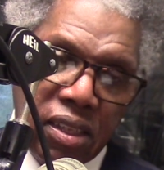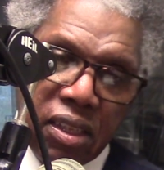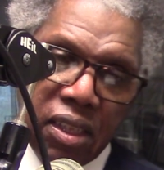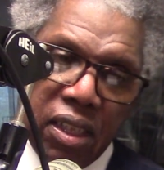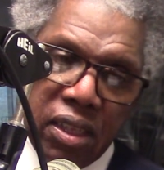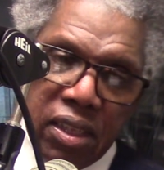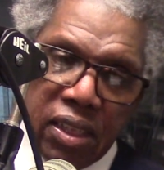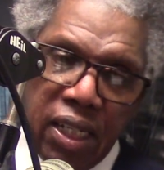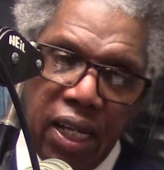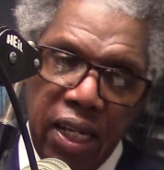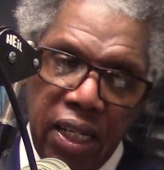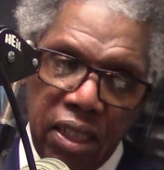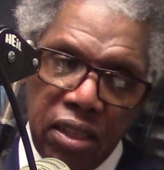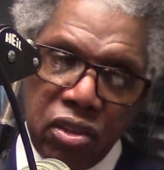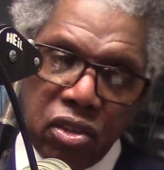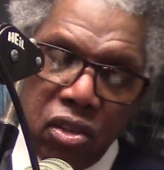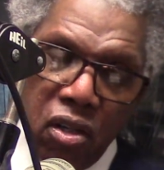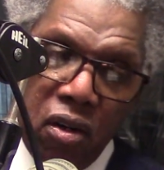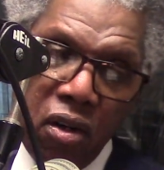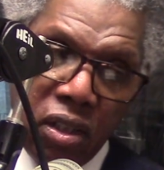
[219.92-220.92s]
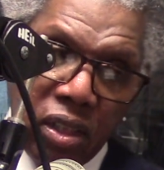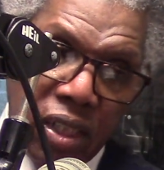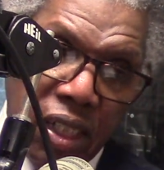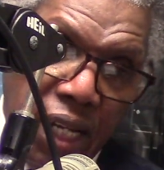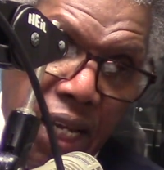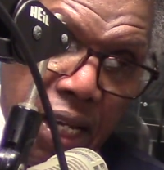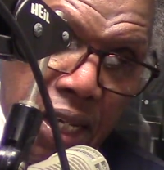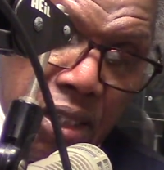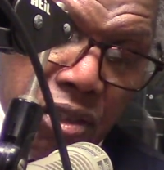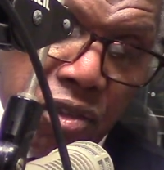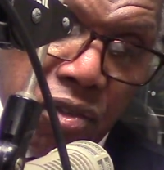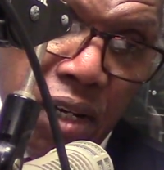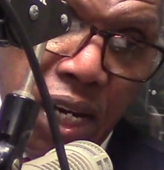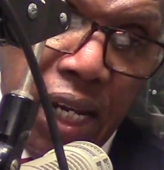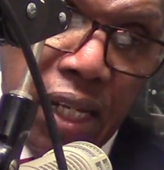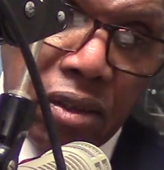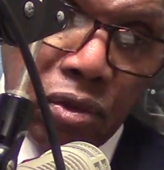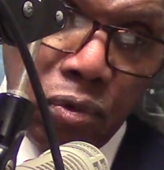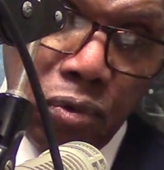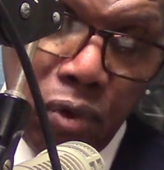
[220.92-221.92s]
such a stark
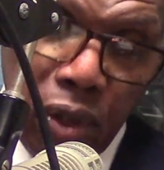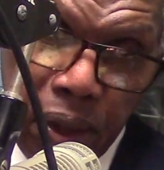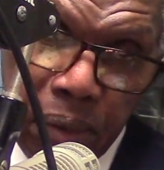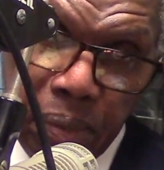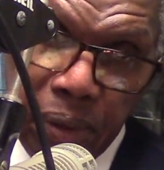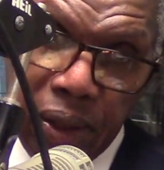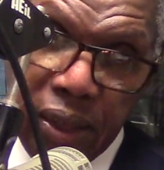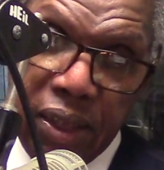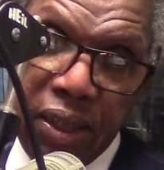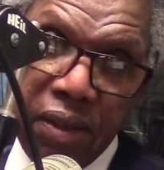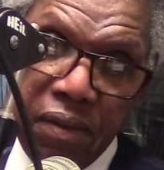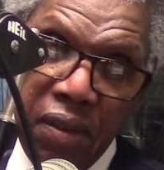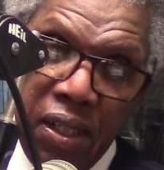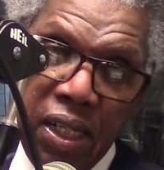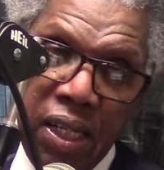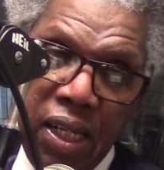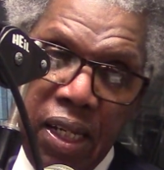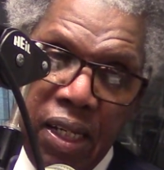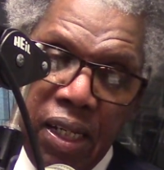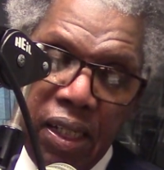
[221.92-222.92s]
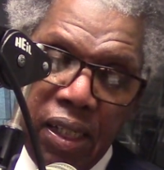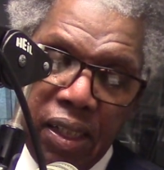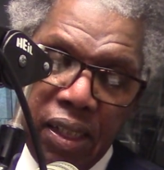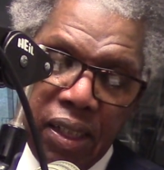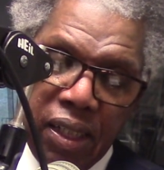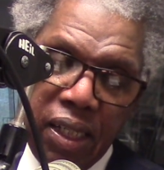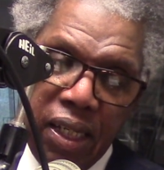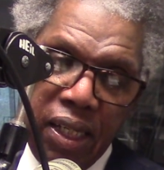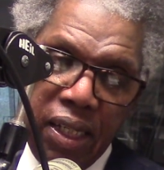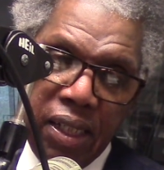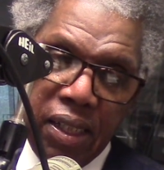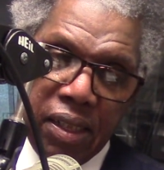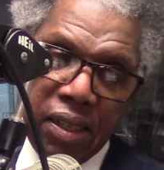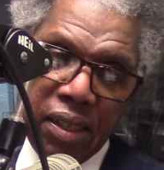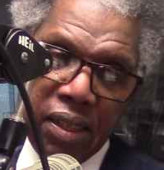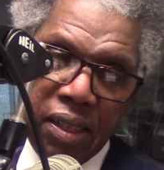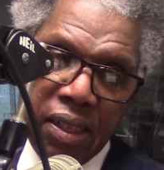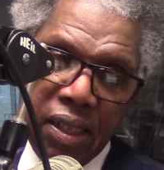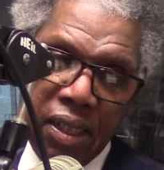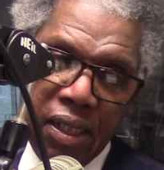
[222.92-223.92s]
contrast, we believe,
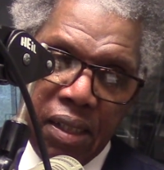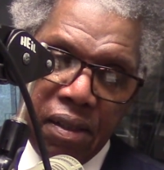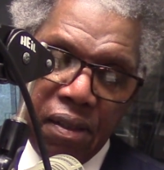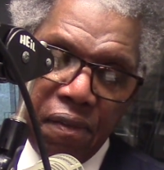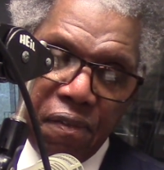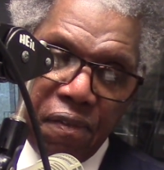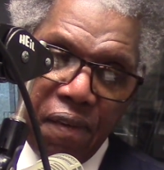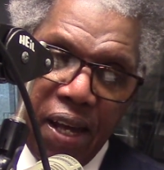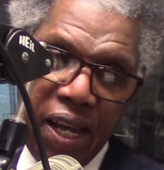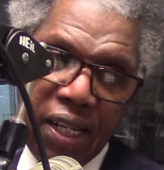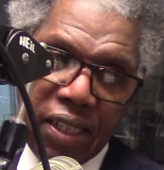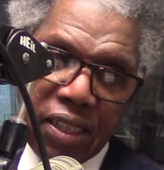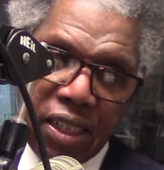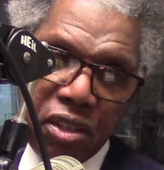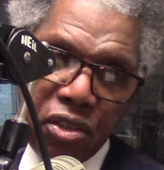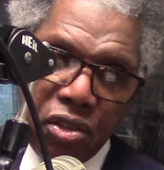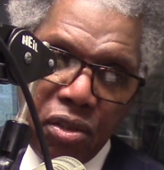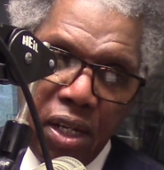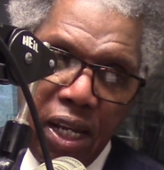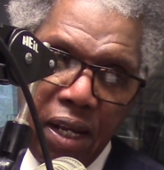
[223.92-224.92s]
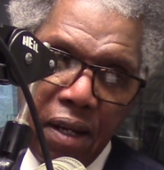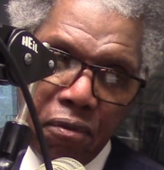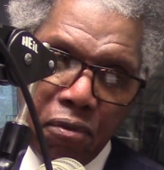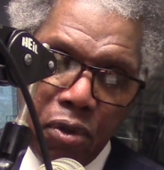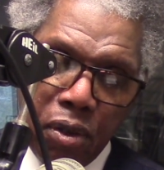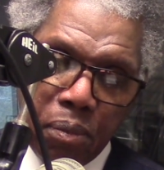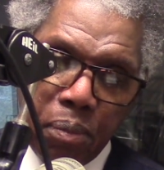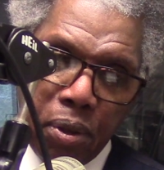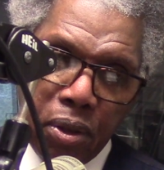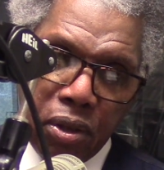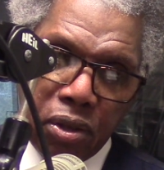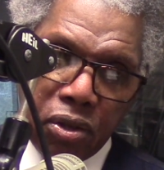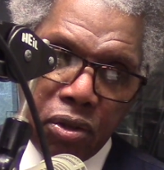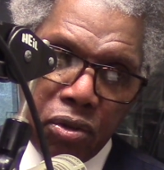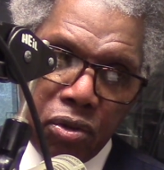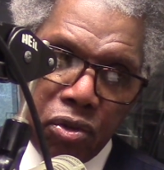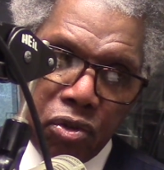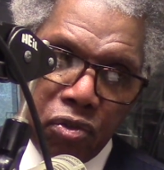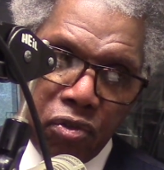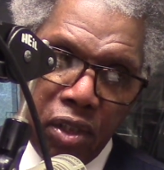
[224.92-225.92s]
in the fact that you have one
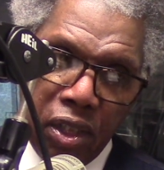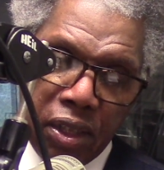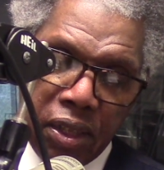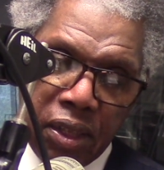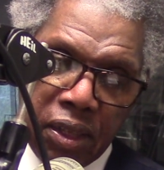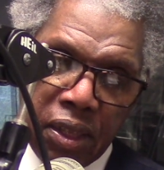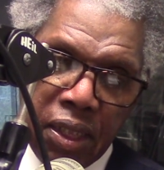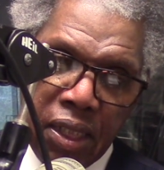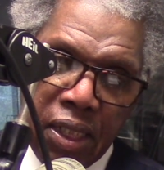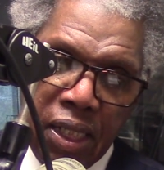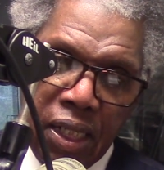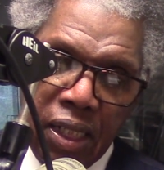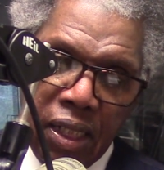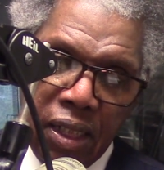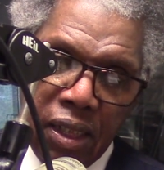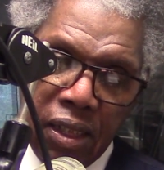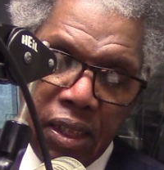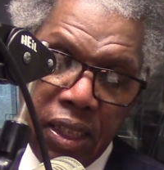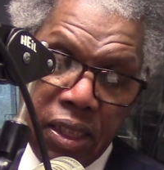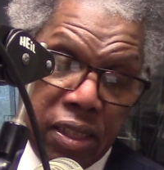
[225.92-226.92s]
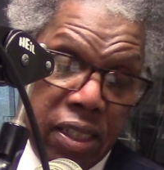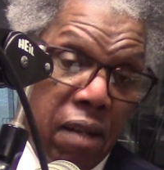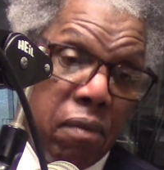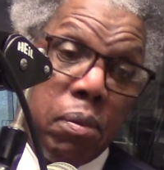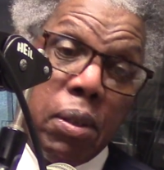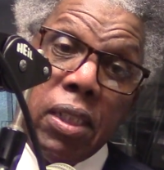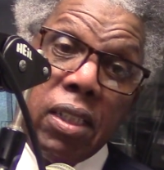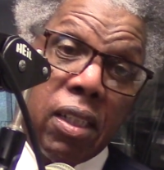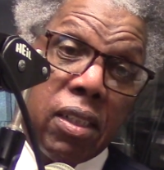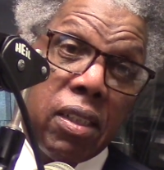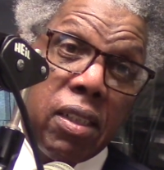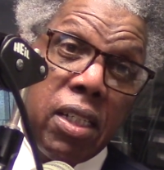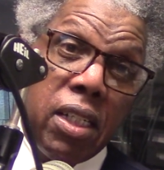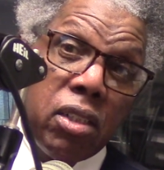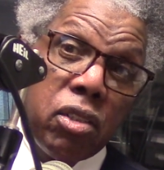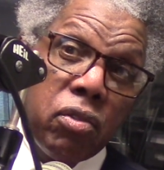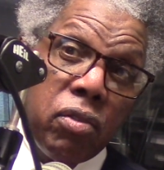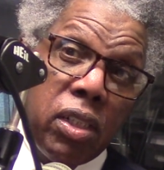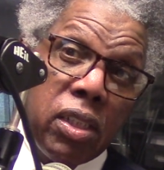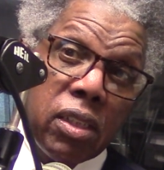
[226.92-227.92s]
person who's running. It's never been done in
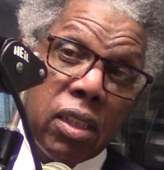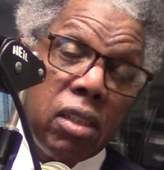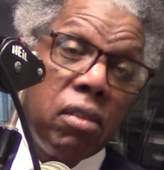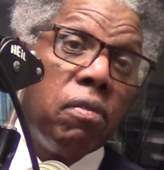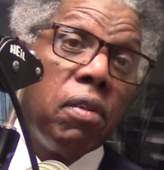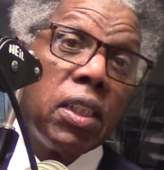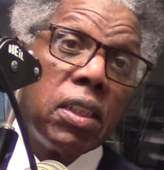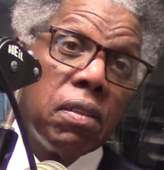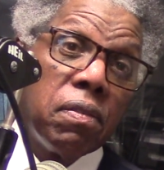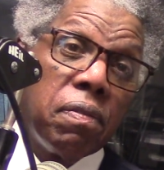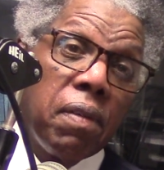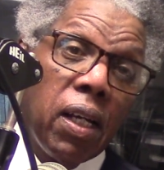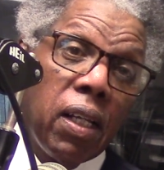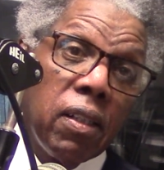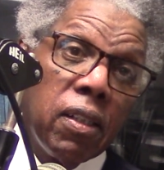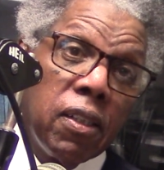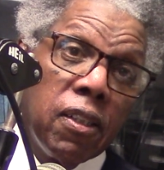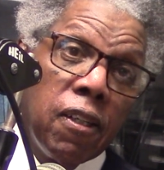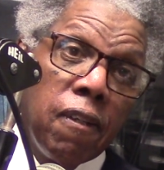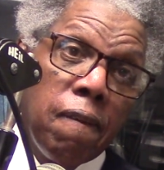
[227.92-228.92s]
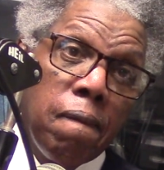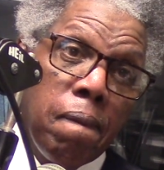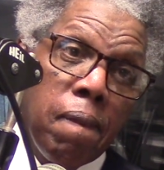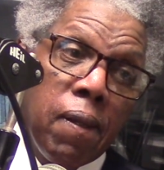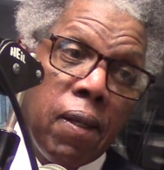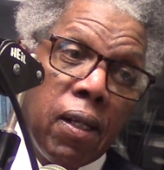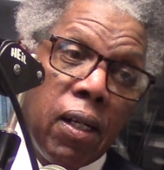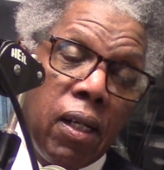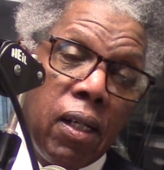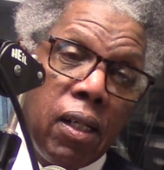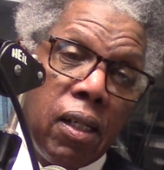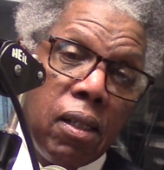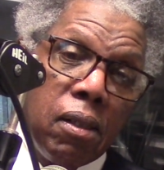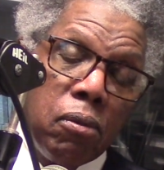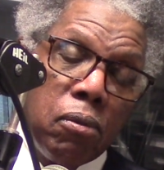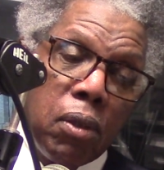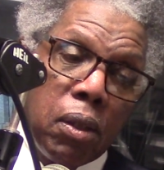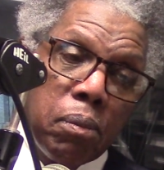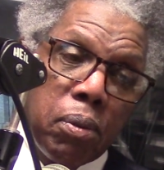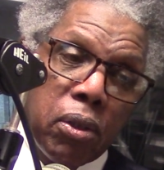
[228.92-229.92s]
history. It's a convicted felon.
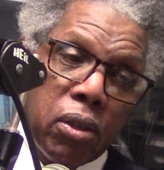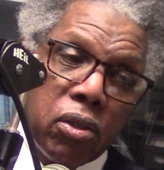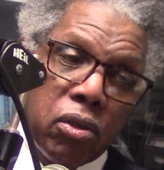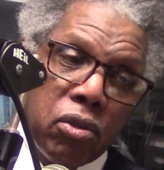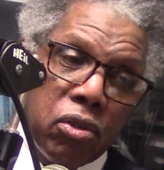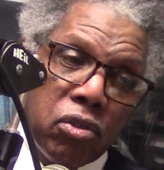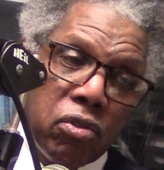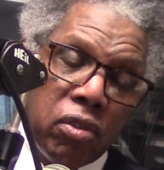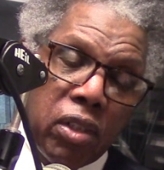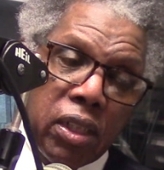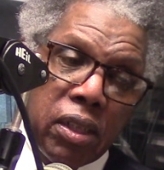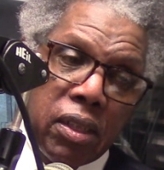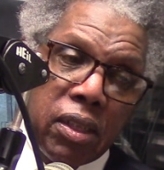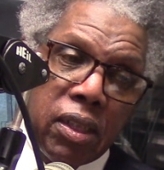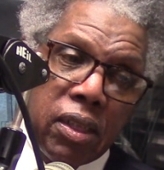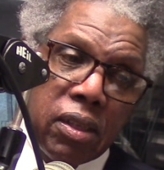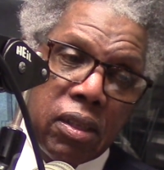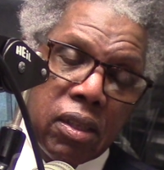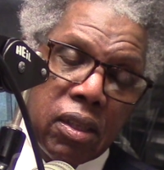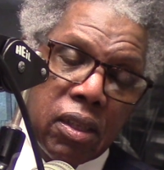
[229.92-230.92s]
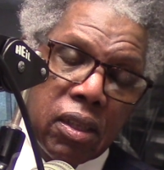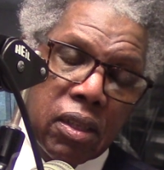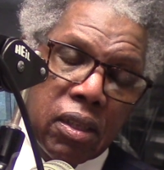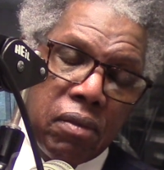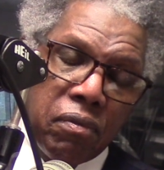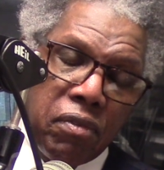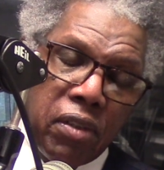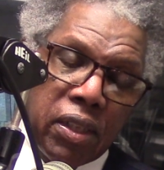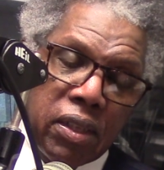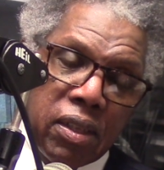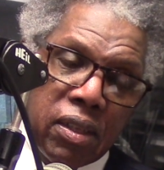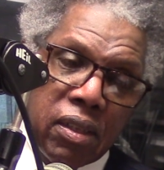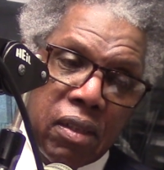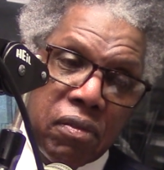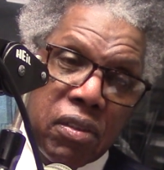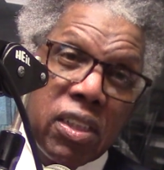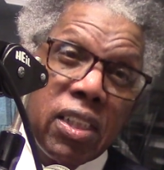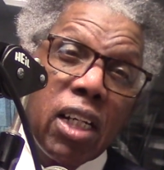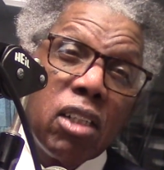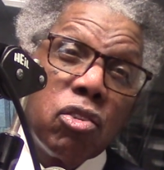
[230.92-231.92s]
One person who's running is convicted
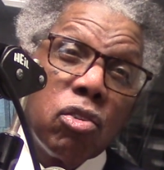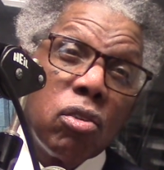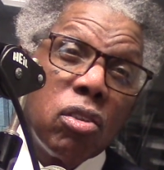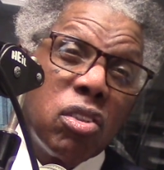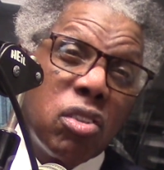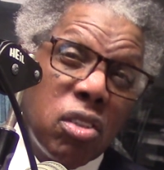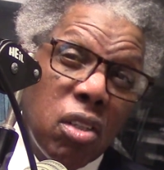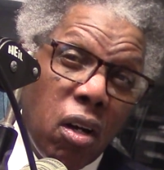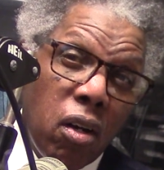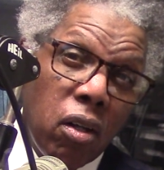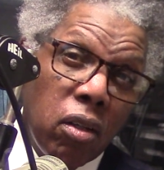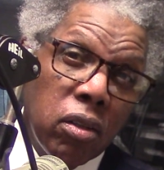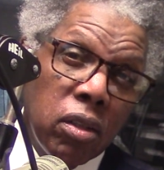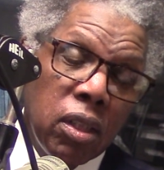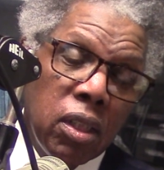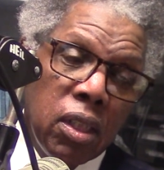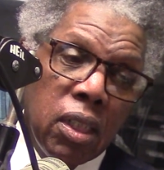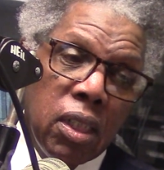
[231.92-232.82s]
of sexual assault,